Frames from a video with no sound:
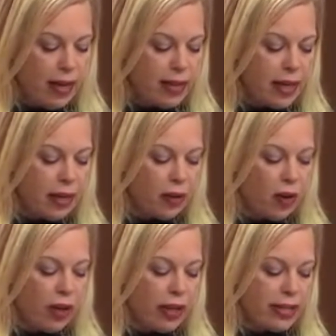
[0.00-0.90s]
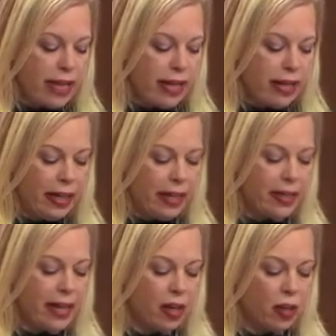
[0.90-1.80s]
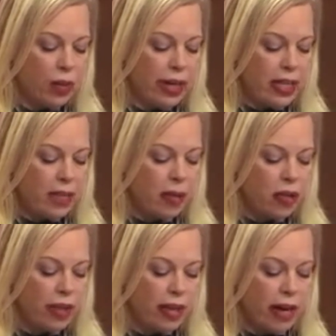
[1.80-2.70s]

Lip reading: Senator Arnott stated in his second reading speech that